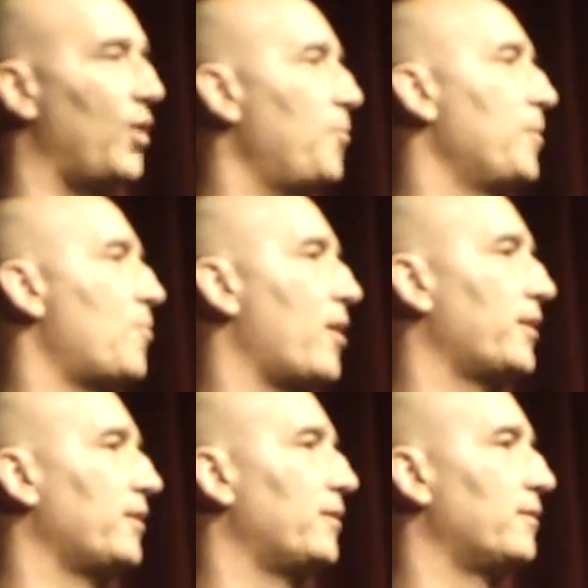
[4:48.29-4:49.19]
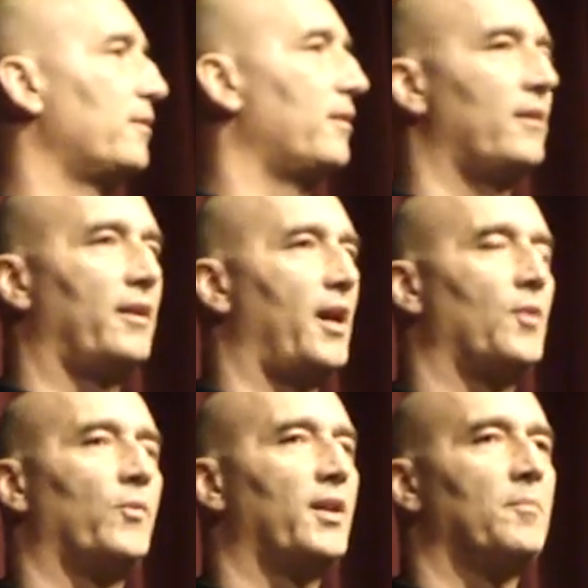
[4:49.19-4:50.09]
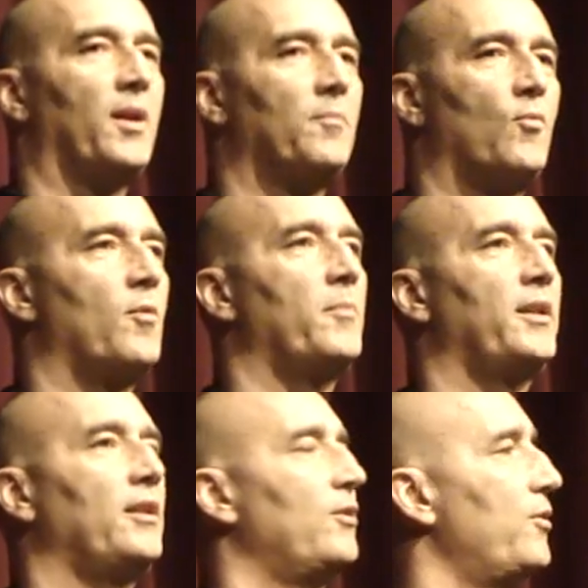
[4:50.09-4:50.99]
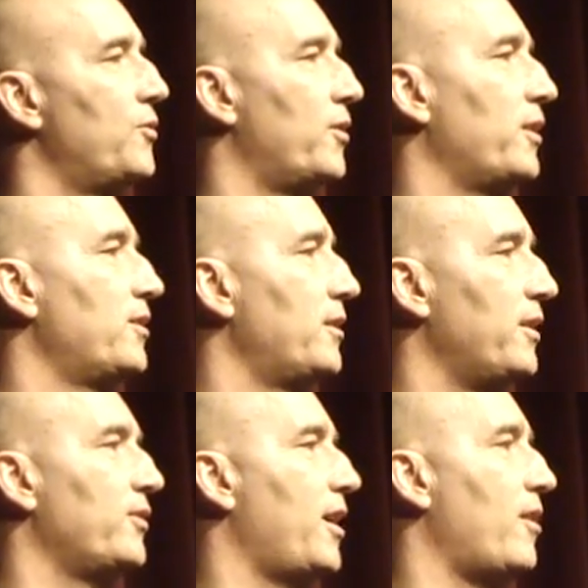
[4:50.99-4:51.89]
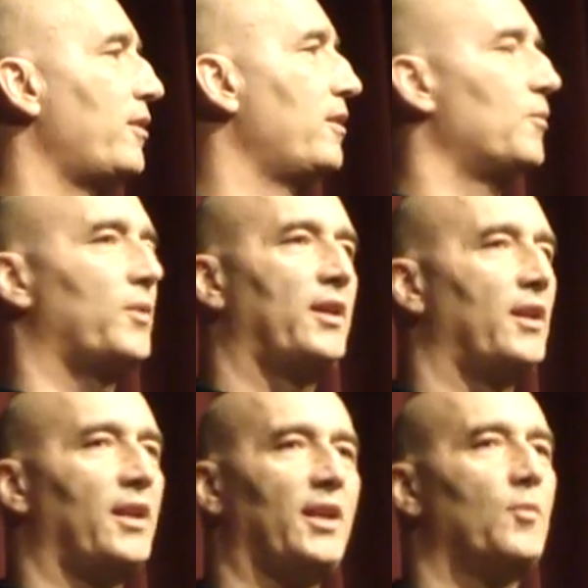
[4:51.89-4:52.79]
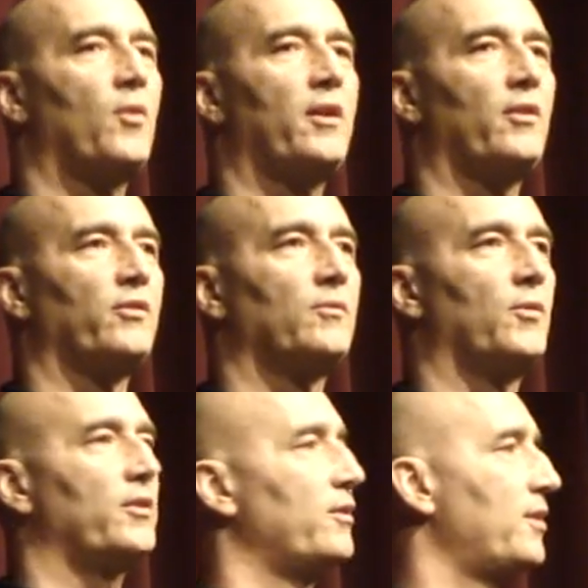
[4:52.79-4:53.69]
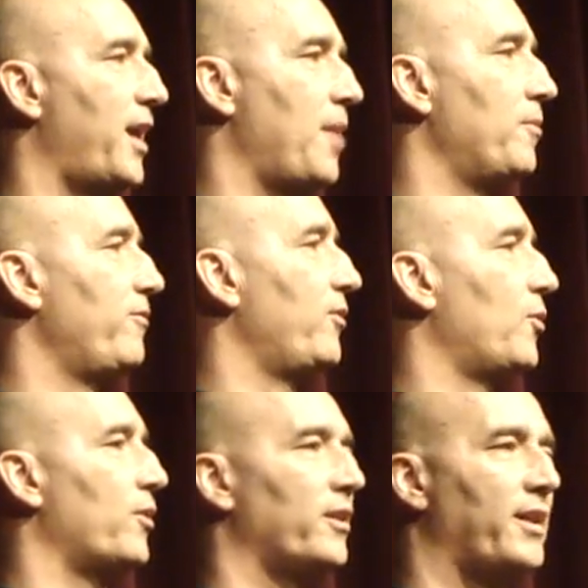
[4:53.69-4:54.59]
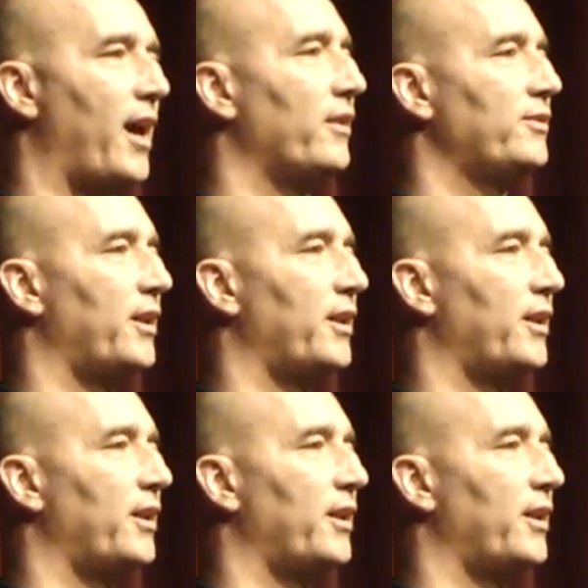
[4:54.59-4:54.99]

an open market, and we can make more money doing drugs in this county than we can anywhere else, whether it's Tampa, Florida, Dallas,